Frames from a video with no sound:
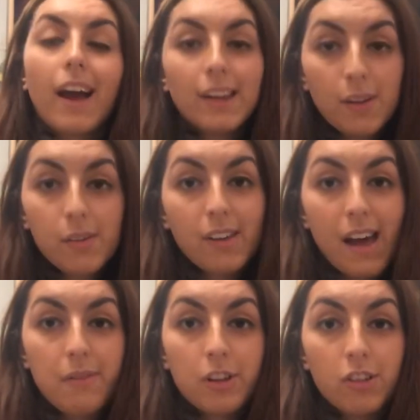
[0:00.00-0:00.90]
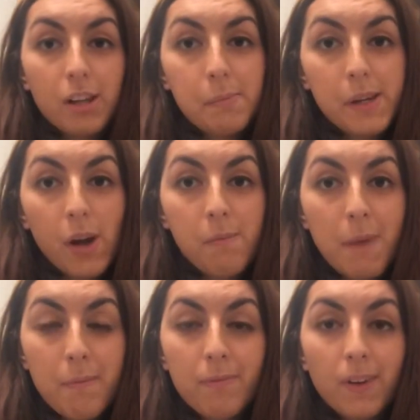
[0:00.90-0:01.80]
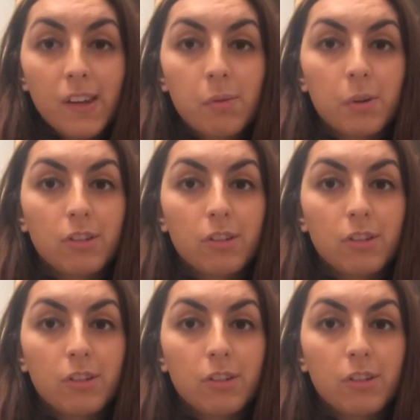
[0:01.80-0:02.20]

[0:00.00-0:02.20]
I used to have a GPO Memphis,